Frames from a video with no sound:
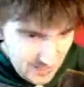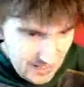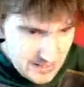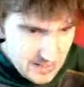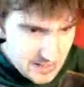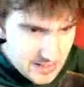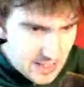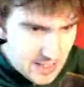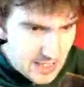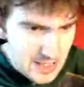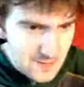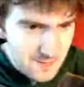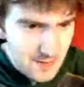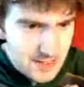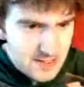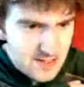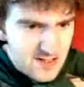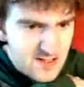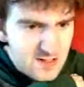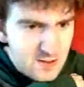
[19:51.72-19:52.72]
Our last
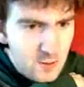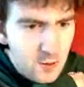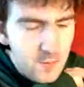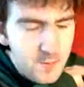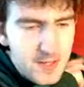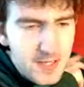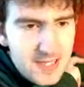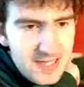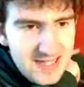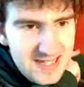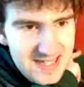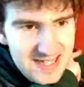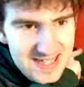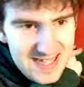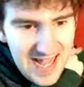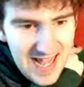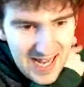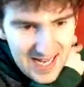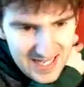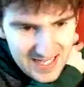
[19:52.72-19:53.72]
one is the Scorpion
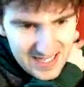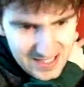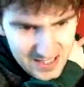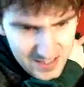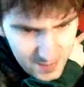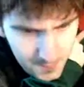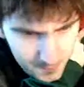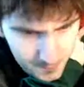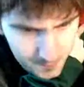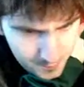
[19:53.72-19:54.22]
Sting.